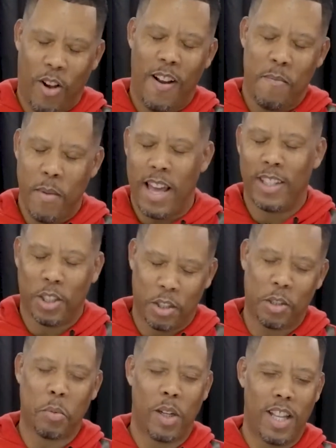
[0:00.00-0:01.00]
You are a manager.
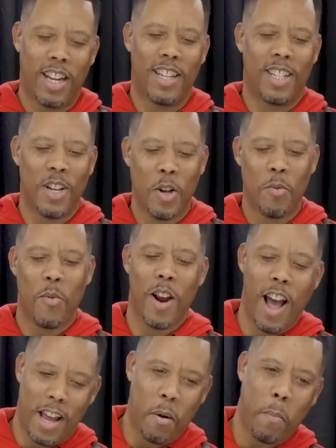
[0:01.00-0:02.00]
You will let us know when
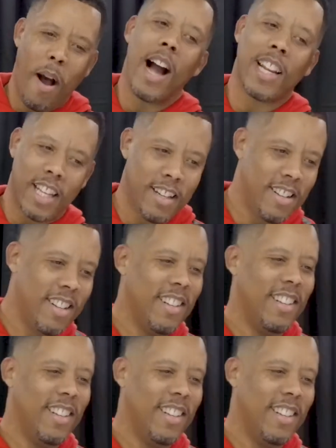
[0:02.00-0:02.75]
we're out of pocket.